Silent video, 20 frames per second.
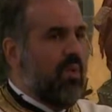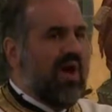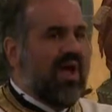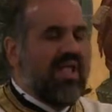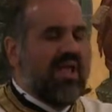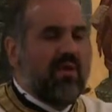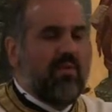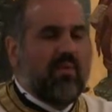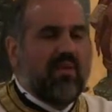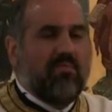
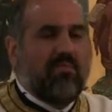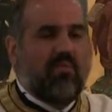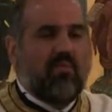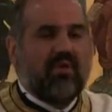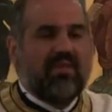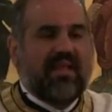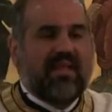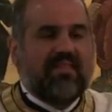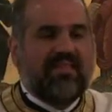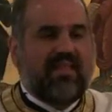Why aren't we
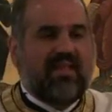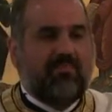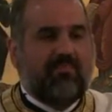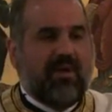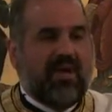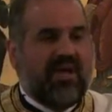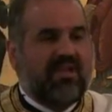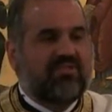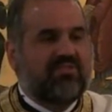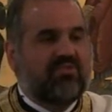more like the
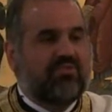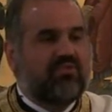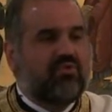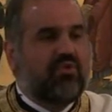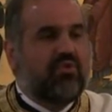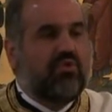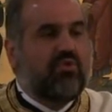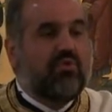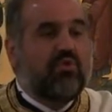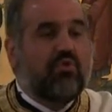apostles
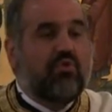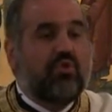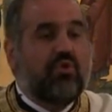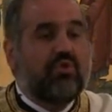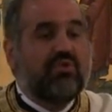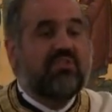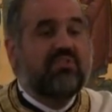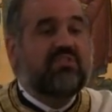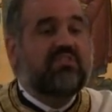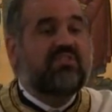who
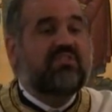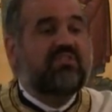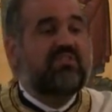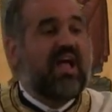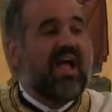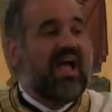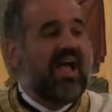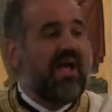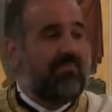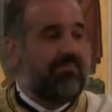couldn't
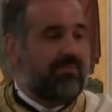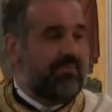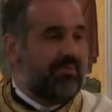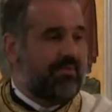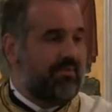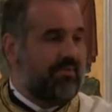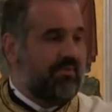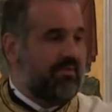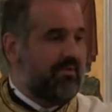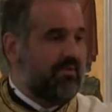
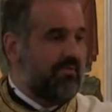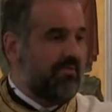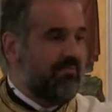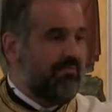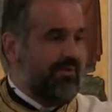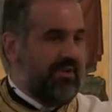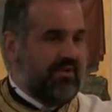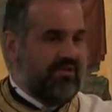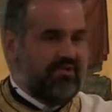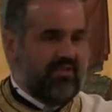
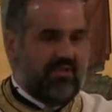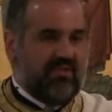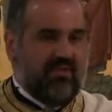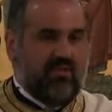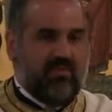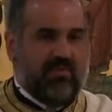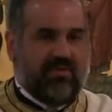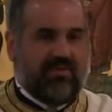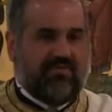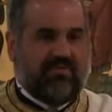stop preaching
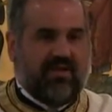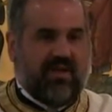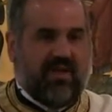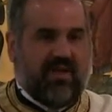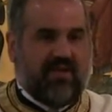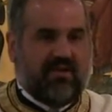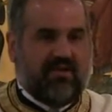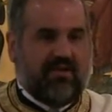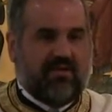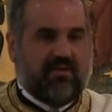the Word of
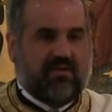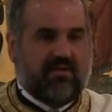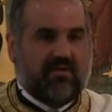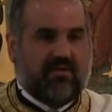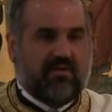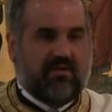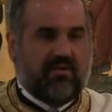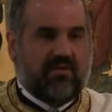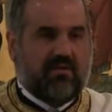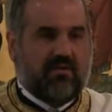God?
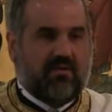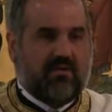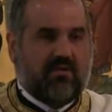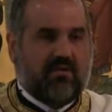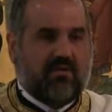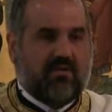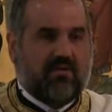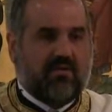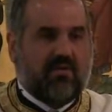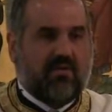
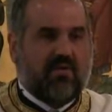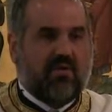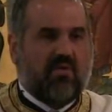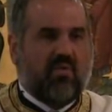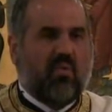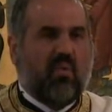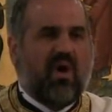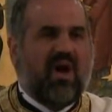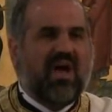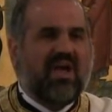
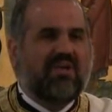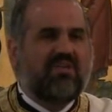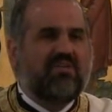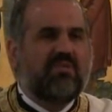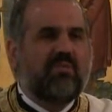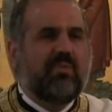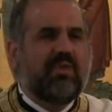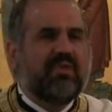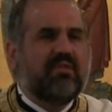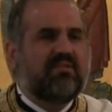Why
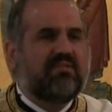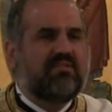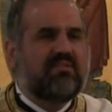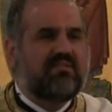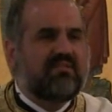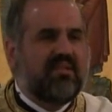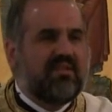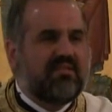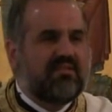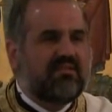do we
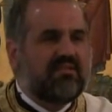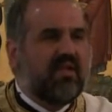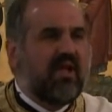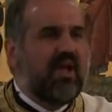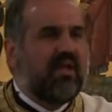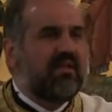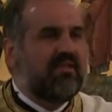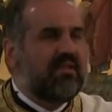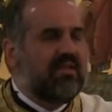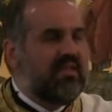insist
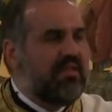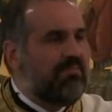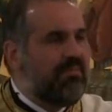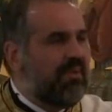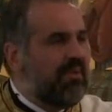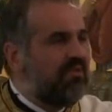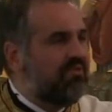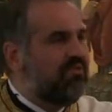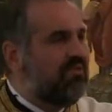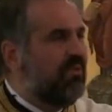on
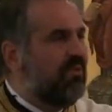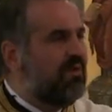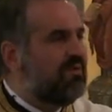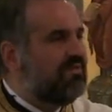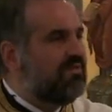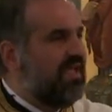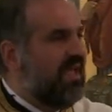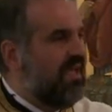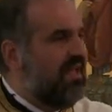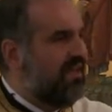keeping it to
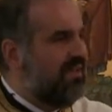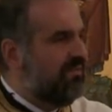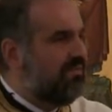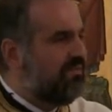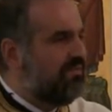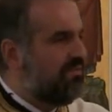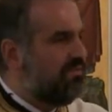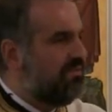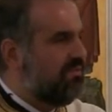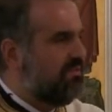
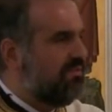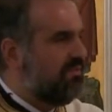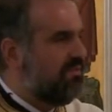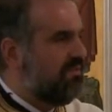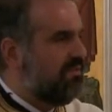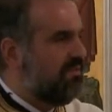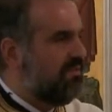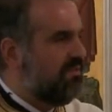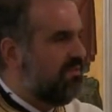ourselves?